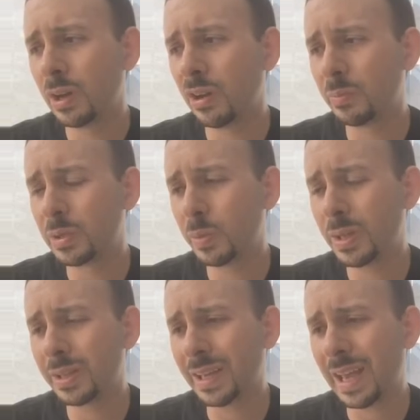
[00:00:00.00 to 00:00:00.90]
of
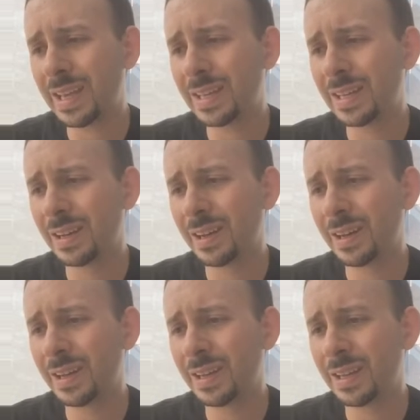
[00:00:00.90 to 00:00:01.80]
between like
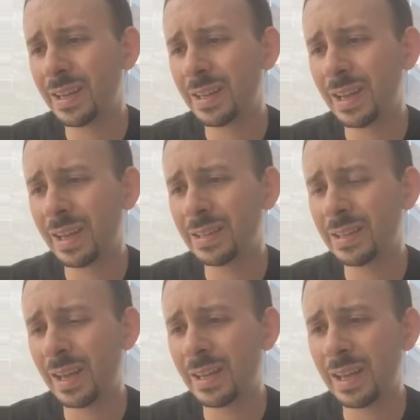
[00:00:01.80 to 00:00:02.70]
89 and
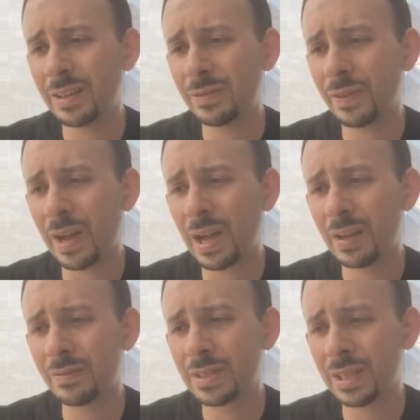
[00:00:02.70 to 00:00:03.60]
85s.